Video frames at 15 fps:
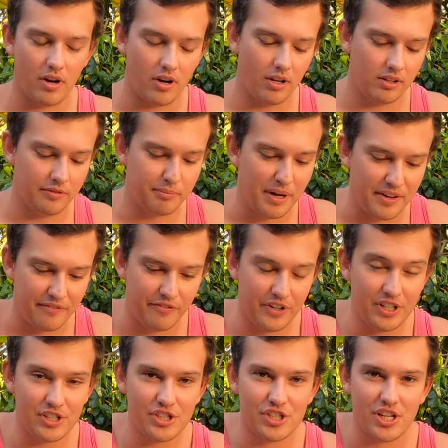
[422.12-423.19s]
all of my
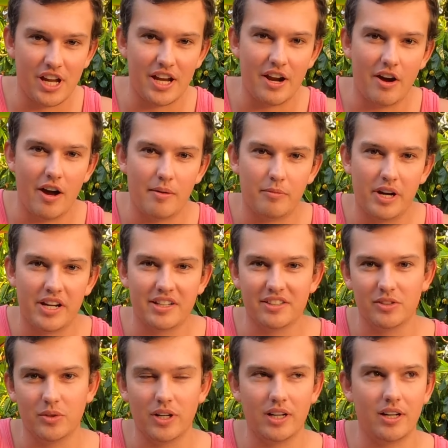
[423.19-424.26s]
fish, and now I'm ready
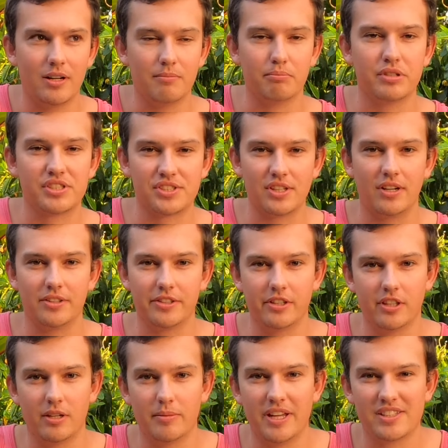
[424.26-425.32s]
to put salt
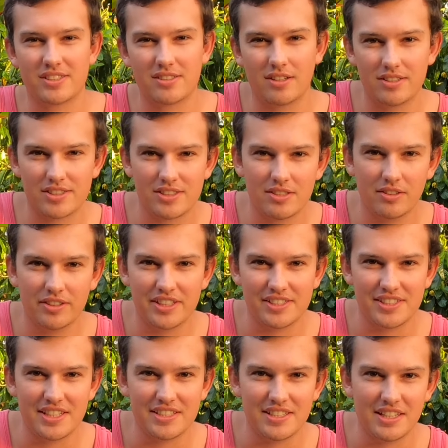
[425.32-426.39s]
on them. And salt's the only
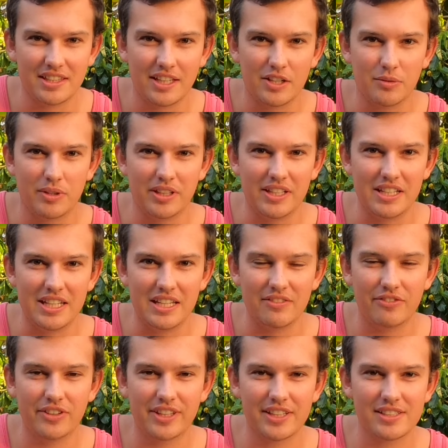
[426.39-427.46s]
seasoning that you really need
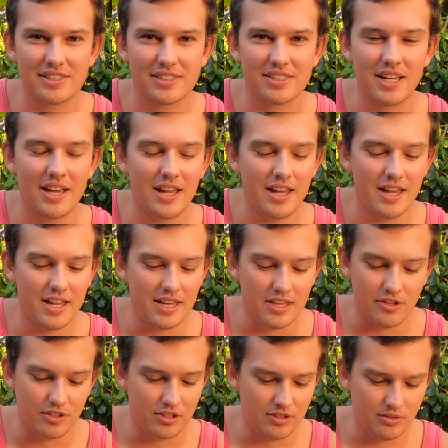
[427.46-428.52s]
for this.
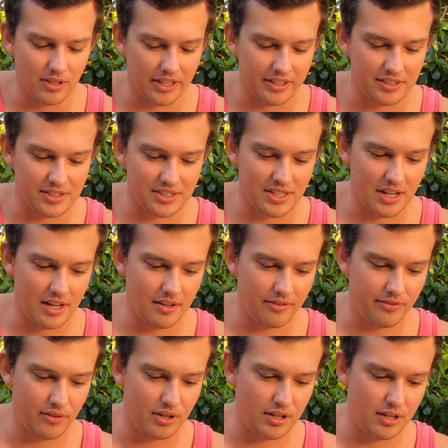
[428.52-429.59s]
You can do other
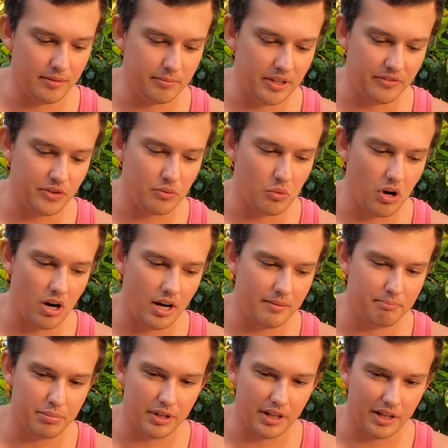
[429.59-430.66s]
stuff if you
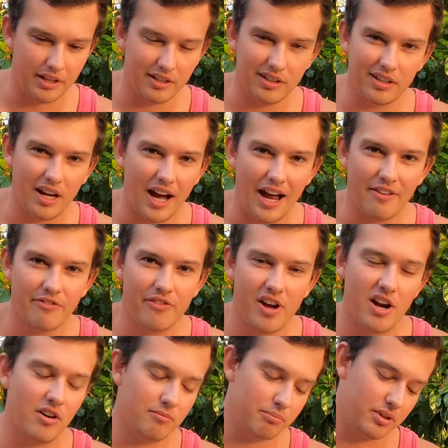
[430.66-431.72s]
want, but I've
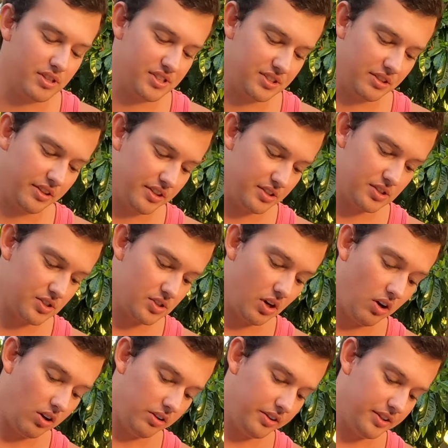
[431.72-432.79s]
found personally that
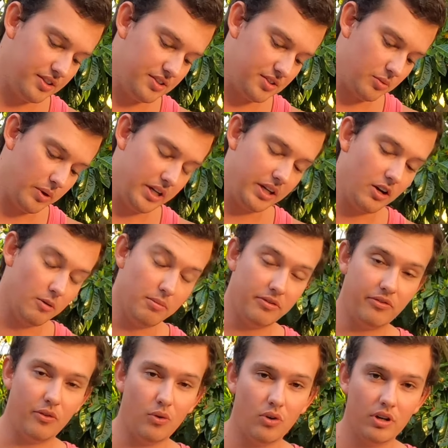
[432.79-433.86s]
salt is the way to go
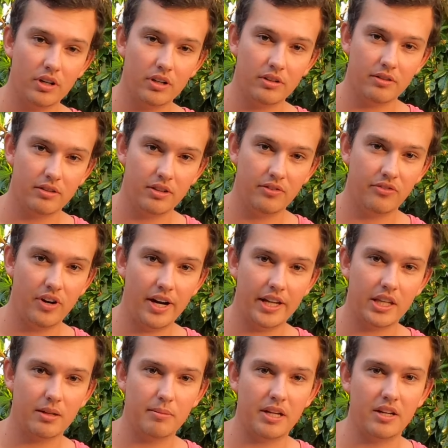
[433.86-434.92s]
before you fry
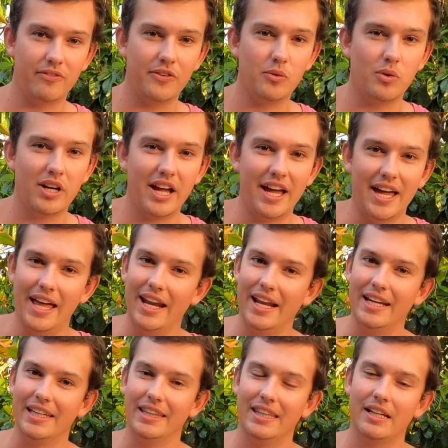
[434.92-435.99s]
them, and if you want to add
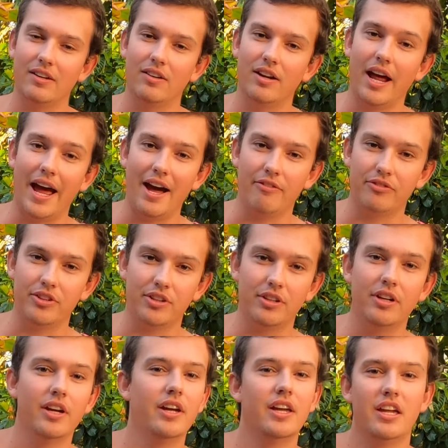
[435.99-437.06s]
anything on
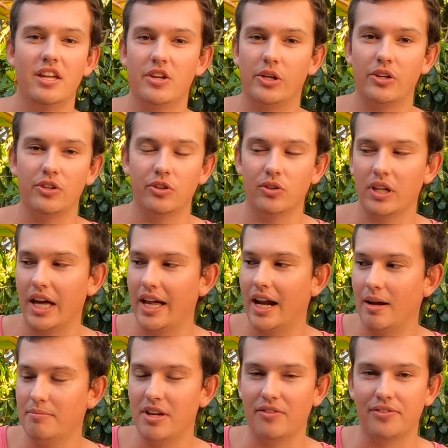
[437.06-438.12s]
after, you can do that.
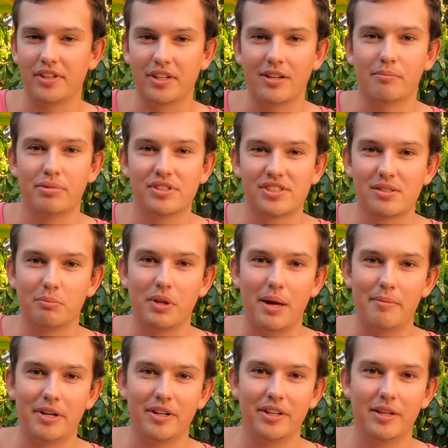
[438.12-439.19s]
I'm definitely going to put some
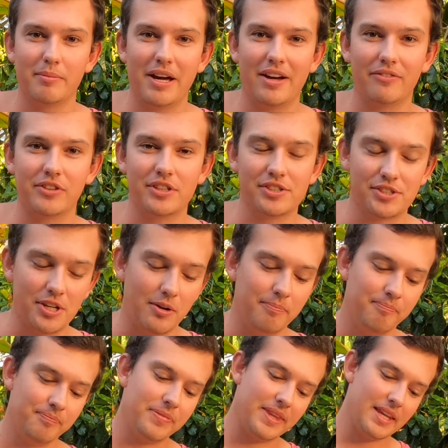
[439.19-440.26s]
lemon on them after. So
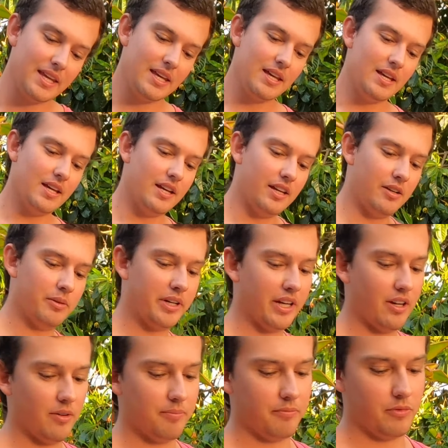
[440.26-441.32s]
here we
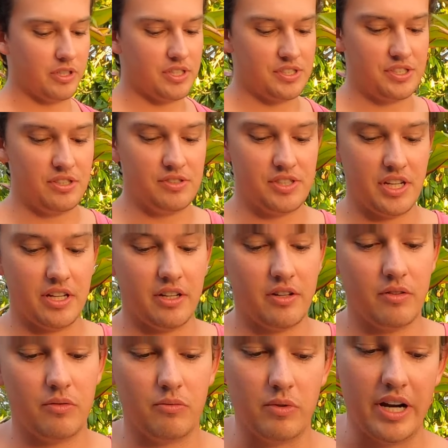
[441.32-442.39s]
go. We're just using
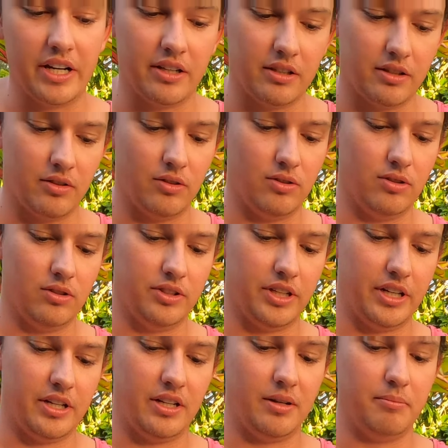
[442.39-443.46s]
regular old
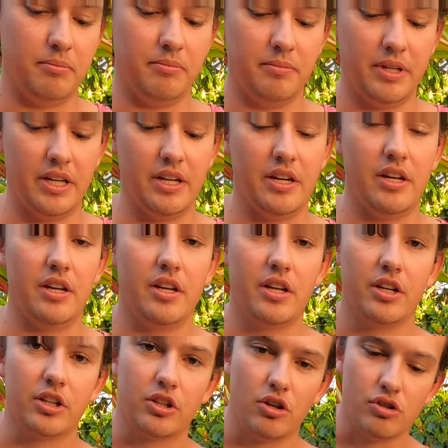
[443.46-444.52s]

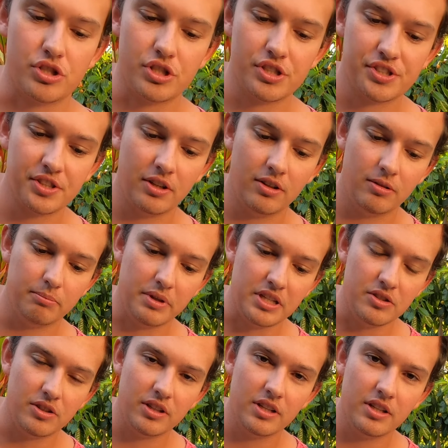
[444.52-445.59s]
kosher salt, but
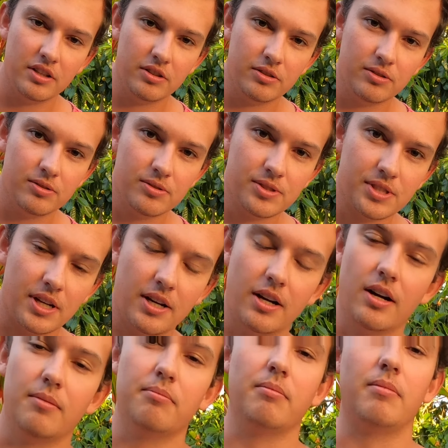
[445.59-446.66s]
you can use
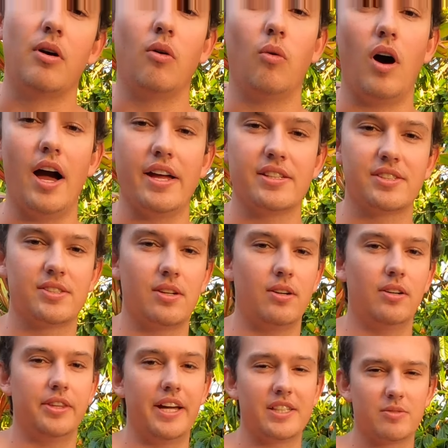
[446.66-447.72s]
Hawaiian
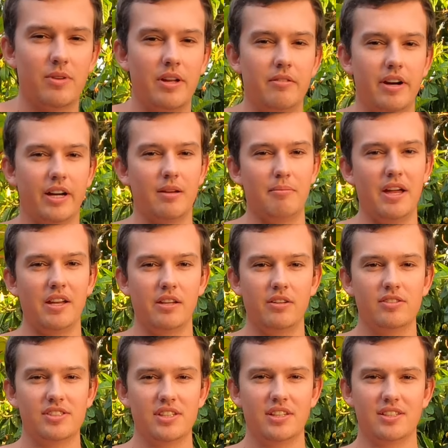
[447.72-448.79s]
salt. That's what I'd recommend
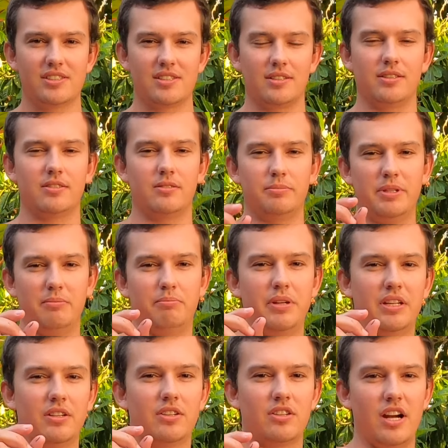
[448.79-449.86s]
using. It's a little bit
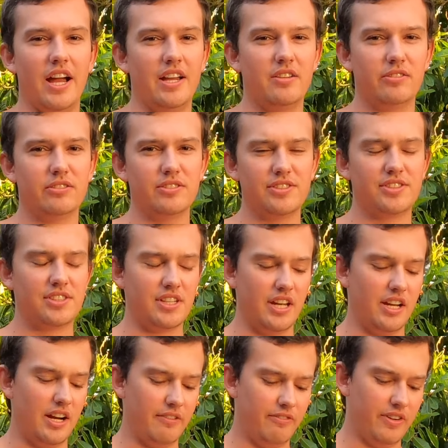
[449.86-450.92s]
bigger granules,
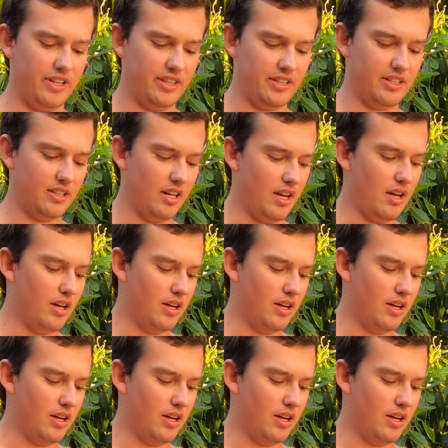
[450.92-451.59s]
and I find that